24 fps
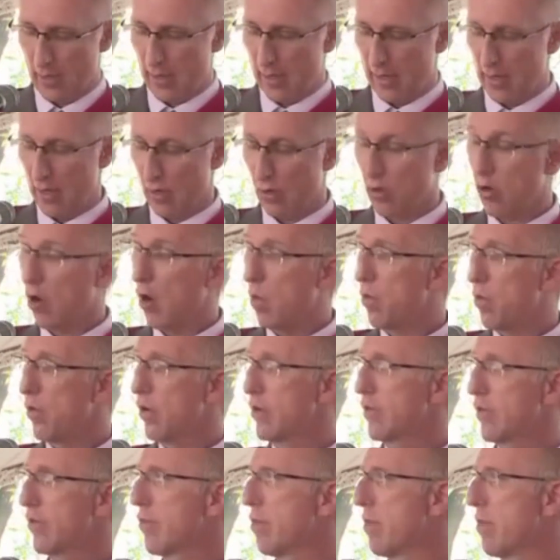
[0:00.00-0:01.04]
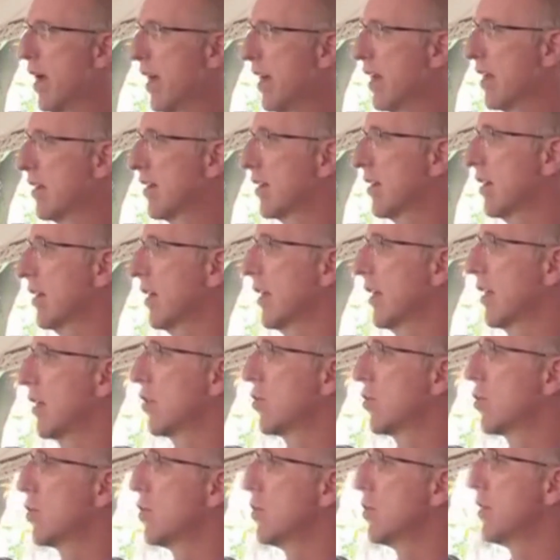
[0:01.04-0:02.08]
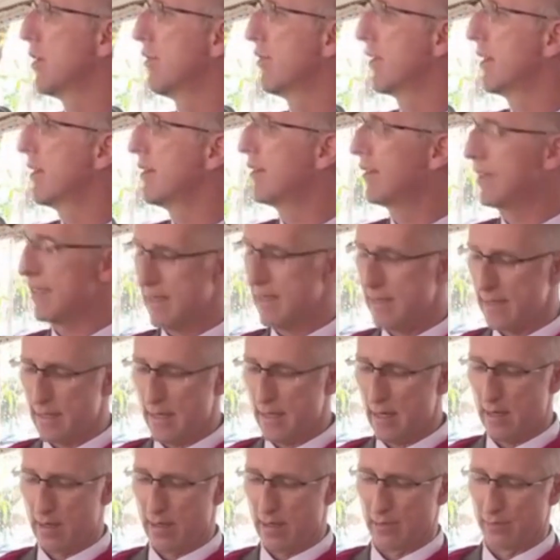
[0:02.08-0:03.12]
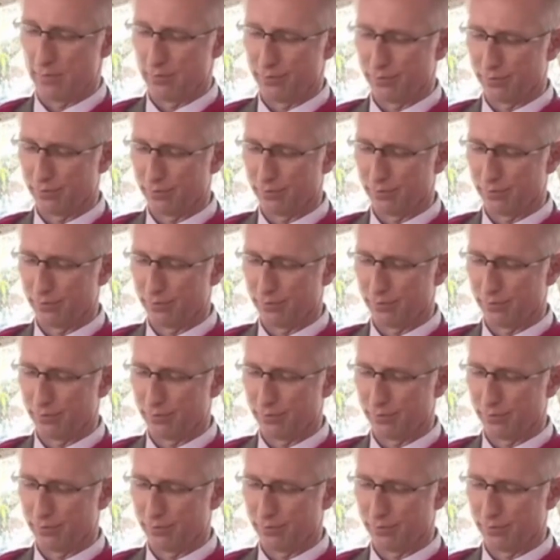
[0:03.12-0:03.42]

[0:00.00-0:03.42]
in a cooperative manner, in a true Da Vinci style,